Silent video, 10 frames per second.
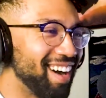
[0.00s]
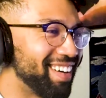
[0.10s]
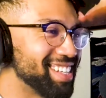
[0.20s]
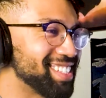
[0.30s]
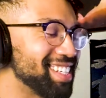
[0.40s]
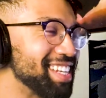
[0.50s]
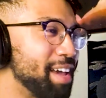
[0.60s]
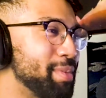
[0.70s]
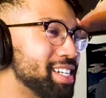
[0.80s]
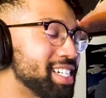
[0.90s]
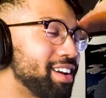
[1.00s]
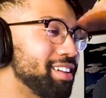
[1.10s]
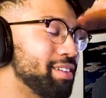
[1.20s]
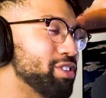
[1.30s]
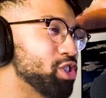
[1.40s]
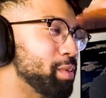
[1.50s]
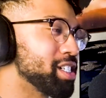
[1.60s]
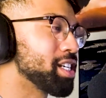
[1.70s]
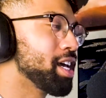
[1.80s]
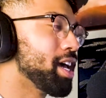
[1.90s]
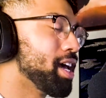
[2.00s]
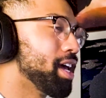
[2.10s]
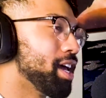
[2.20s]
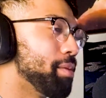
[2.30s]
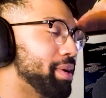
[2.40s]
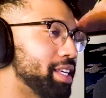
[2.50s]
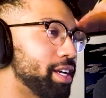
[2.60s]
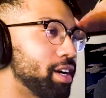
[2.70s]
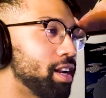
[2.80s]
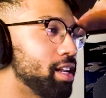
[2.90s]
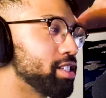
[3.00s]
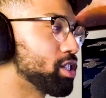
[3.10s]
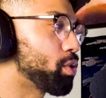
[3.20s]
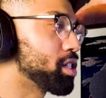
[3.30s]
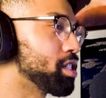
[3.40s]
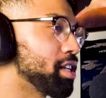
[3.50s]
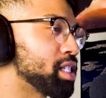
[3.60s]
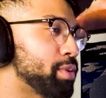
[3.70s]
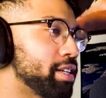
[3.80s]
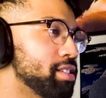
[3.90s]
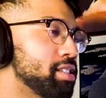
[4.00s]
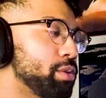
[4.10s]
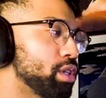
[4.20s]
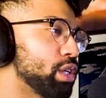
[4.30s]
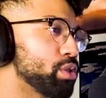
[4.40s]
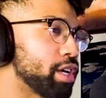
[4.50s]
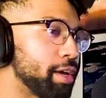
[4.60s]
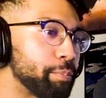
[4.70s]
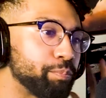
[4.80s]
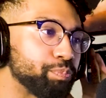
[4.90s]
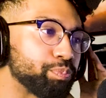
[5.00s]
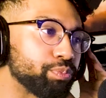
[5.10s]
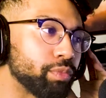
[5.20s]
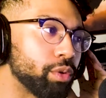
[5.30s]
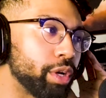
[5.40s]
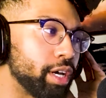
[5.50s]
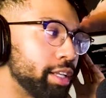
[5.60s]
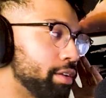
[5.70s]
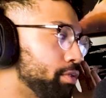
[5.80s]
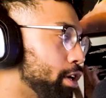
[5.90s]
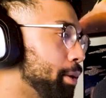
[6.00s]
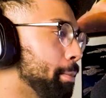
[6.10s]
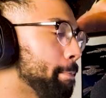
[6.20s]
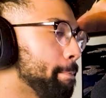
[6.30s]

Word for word: honestly, Diamond, shout out, love her so much. But here, let's just watch this dance practice, see what the girls got. Why not let it fly?